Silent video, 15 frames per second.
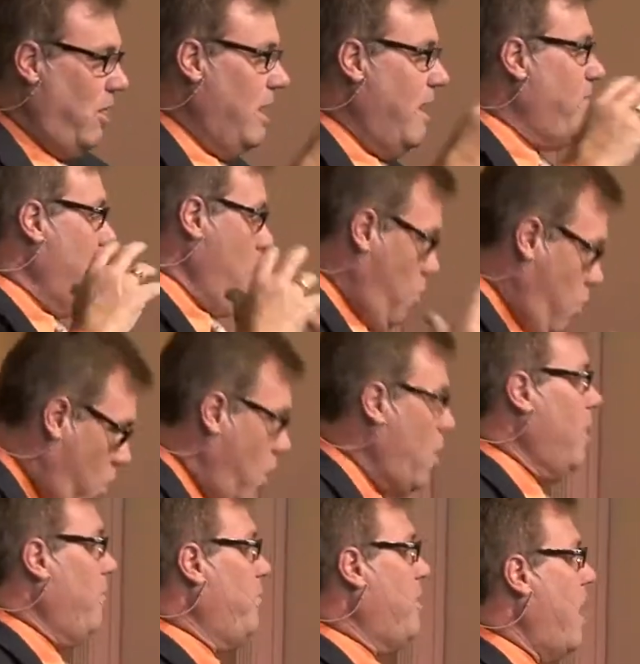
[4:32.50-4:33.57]
living
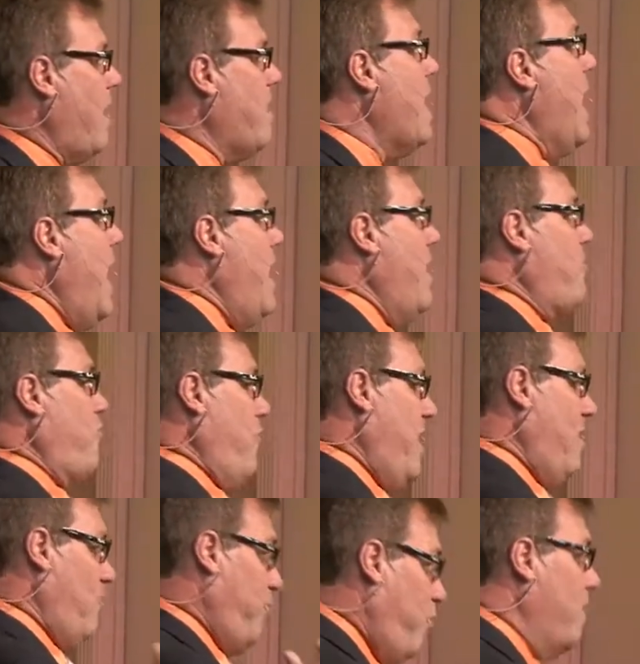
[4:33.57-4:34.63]
word of God, and it
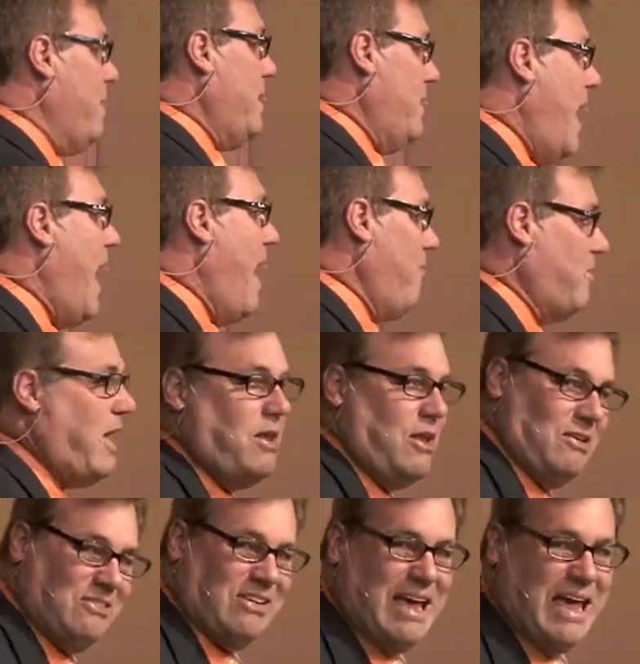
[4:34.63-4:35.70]
transforming lives. Can
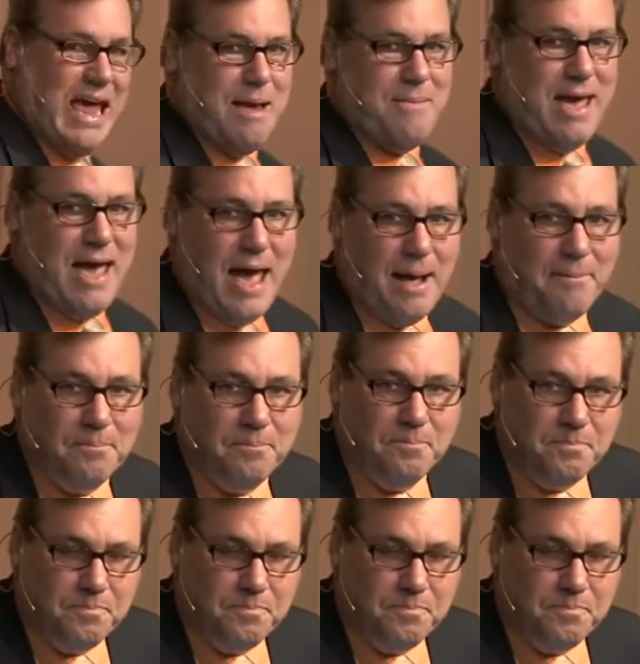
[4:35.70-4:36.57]
you say amen? Amen.